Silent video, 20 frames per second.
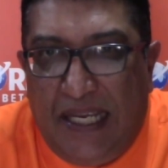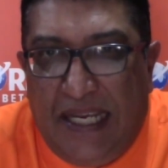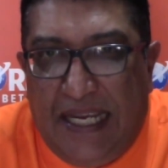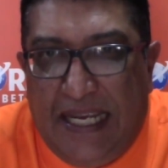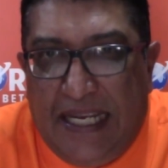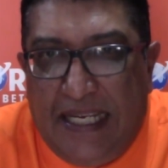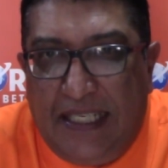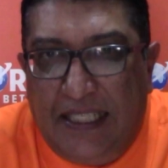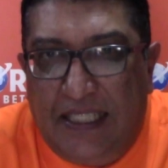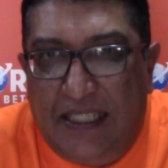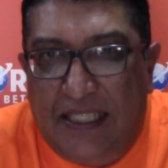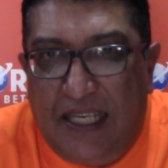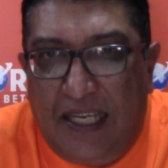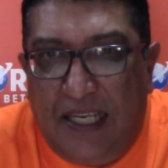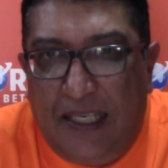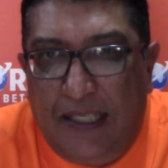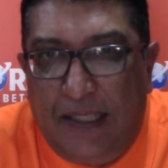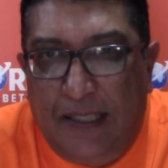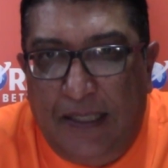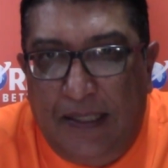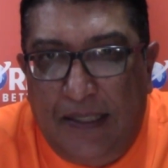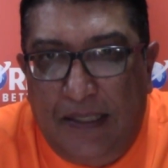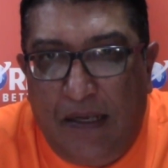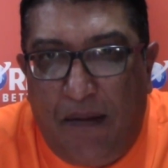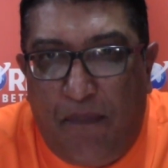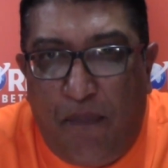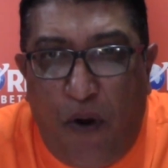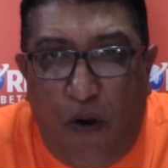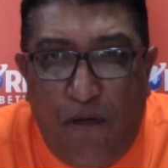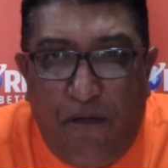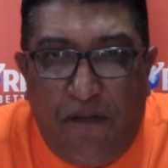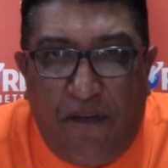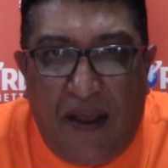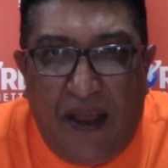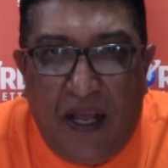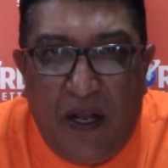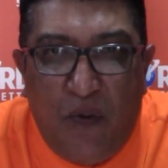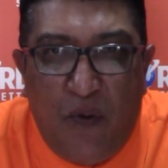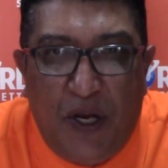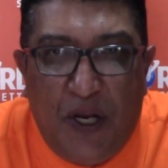his
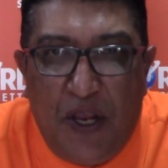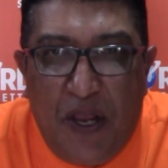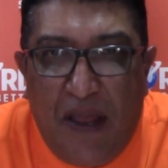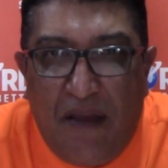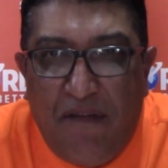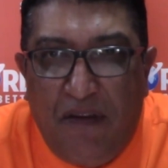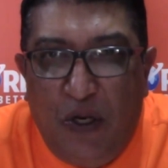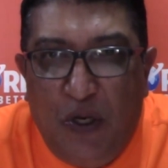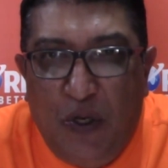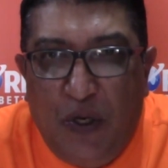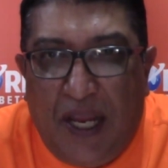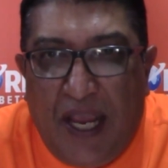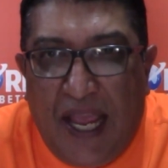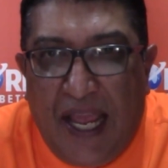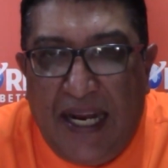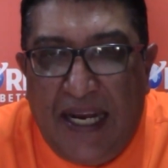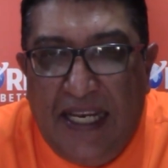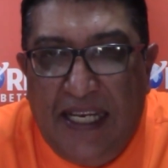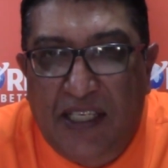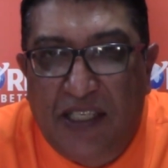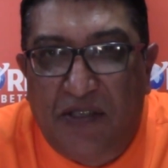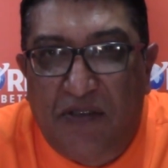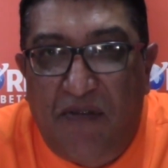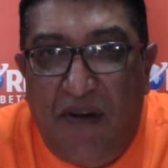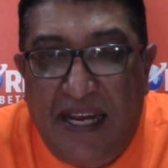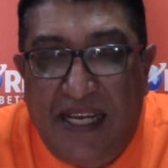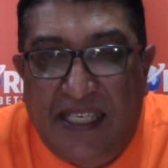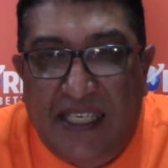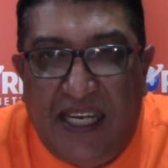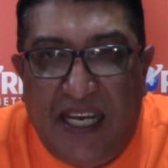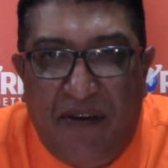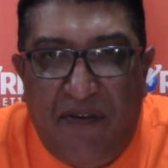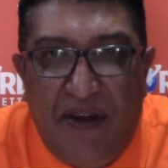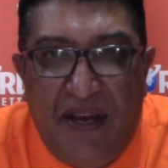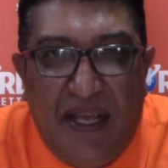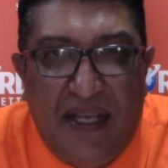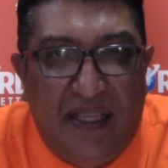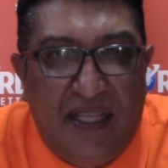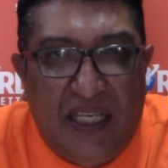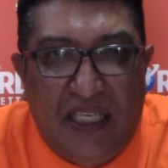profile, when you have a look at his race
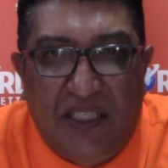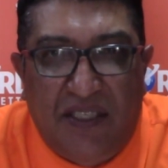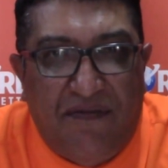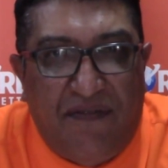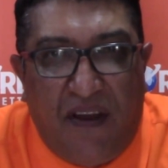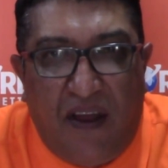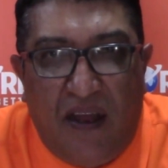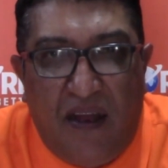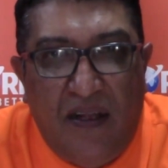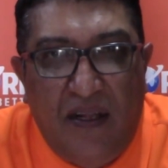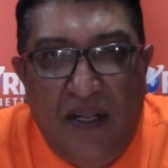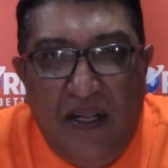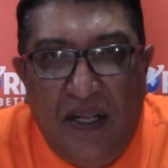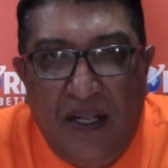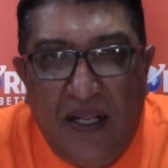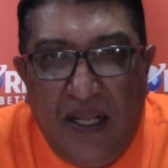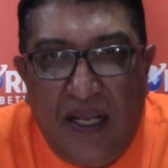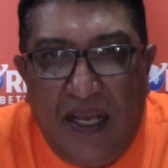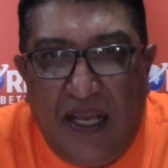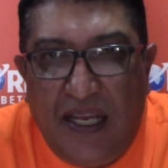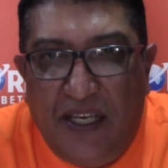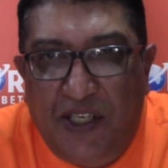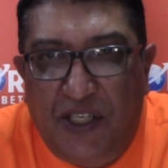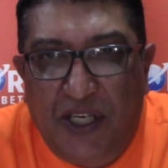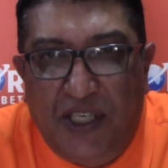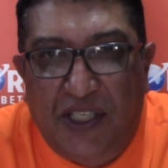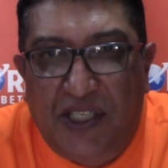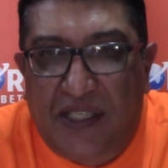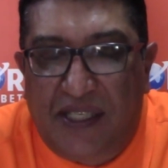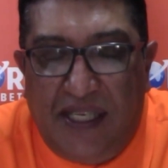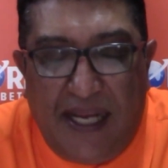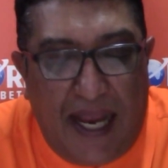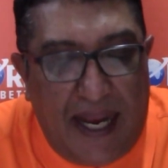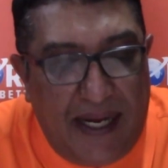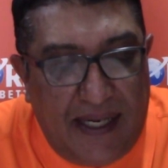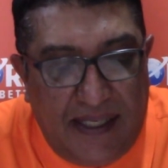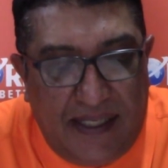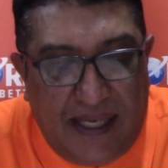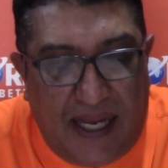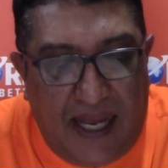career thus far, it just
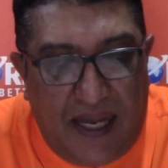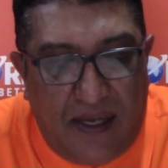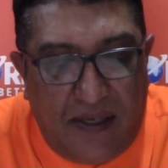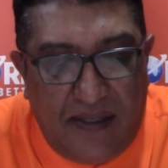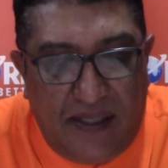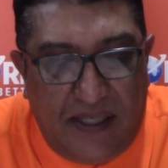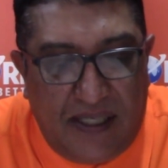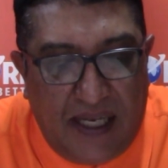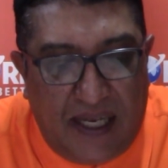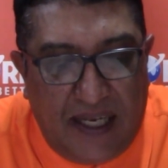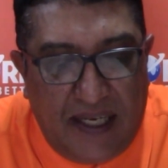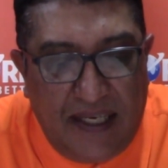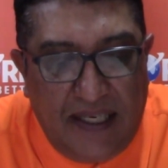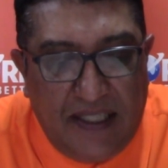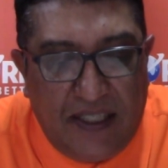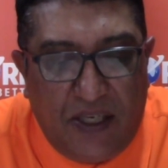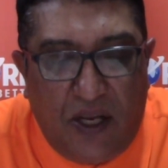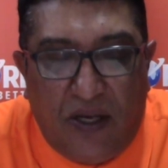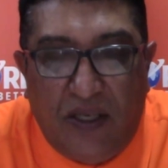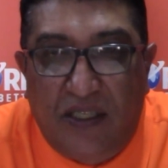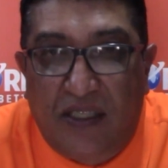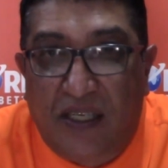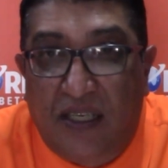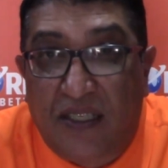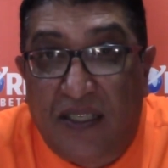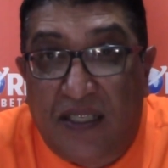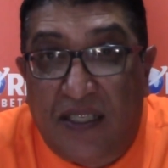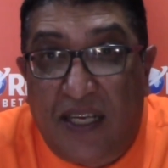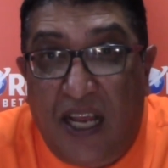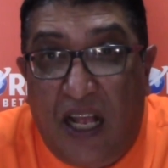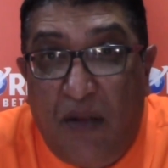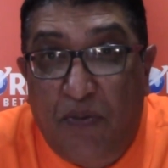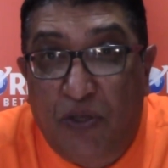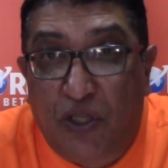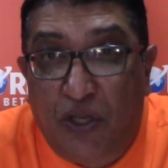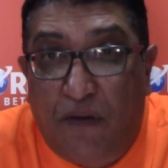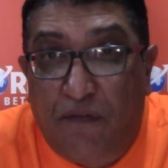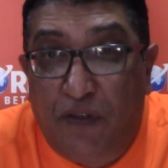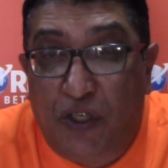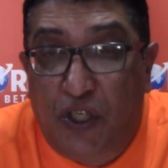stands out. He's got
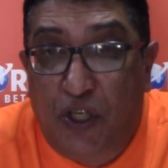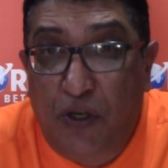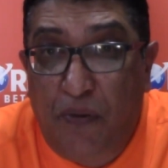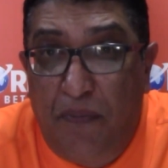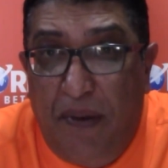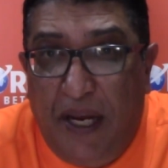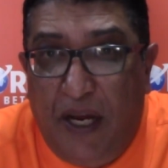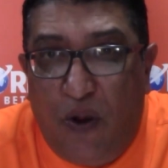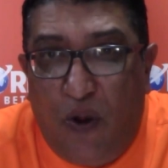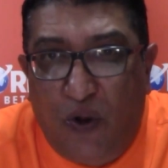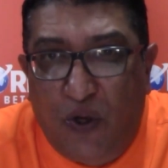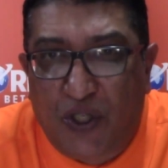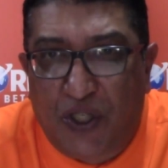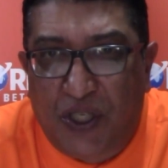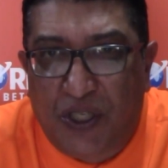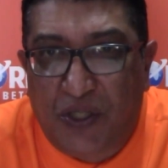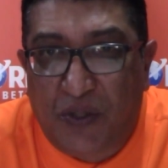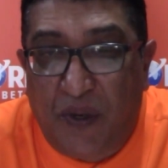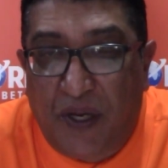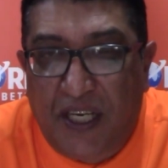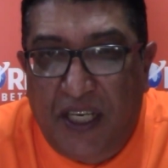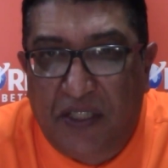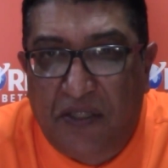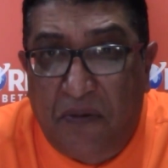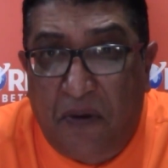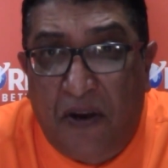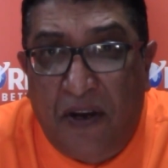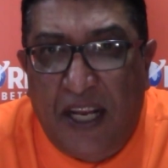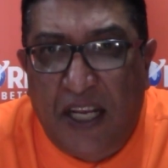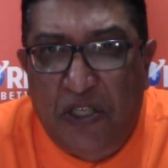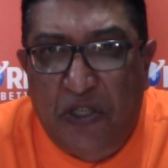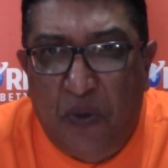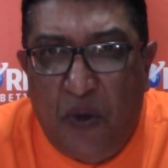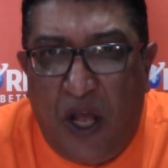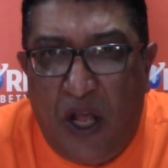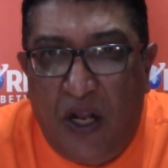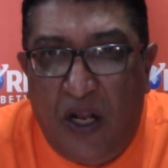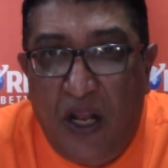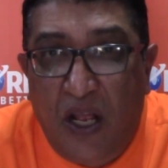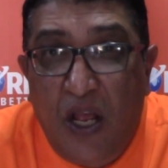scalps of 2 big horses when he's won as
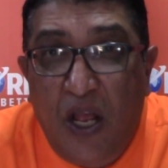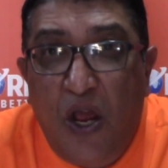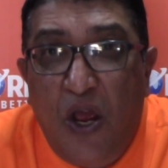well.